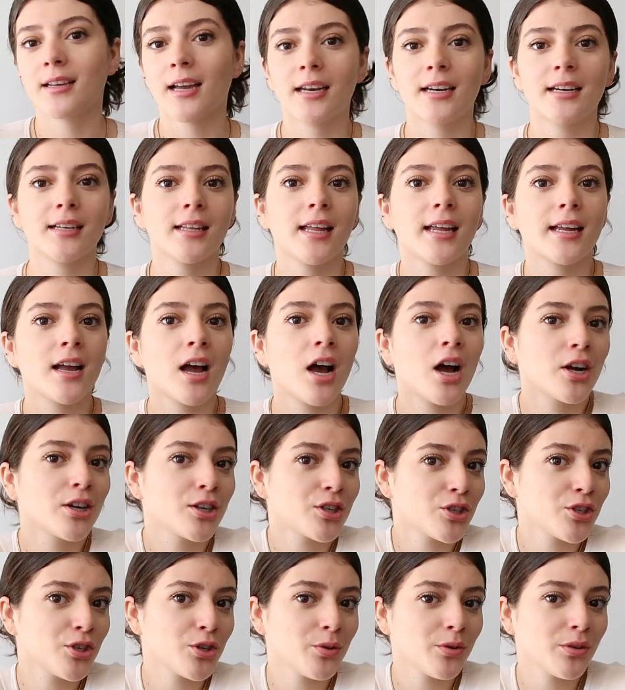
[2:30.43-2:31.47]
kind of like
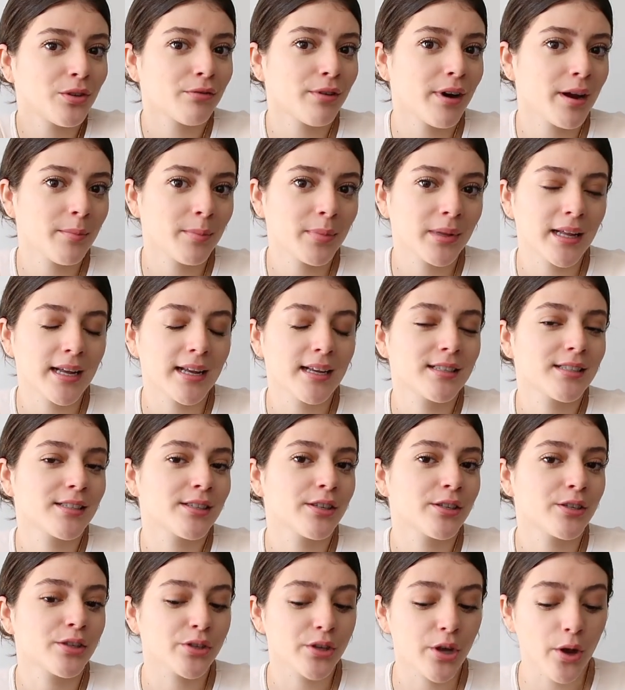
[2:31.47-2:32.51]
hugs you in the right
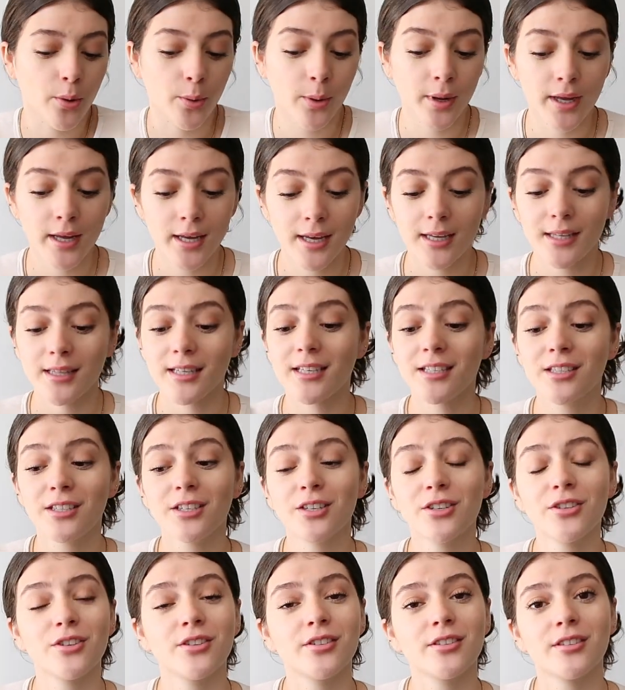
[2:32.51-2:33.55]
places so these
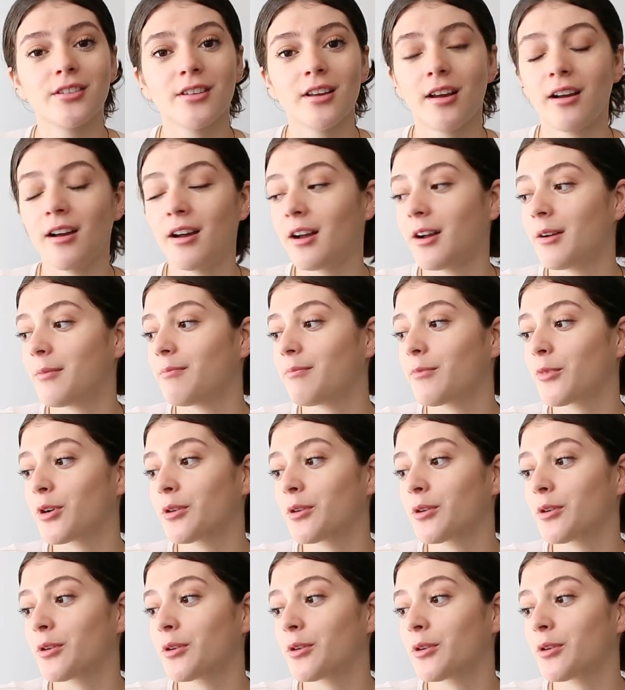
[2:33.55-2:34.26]
t-shirts um,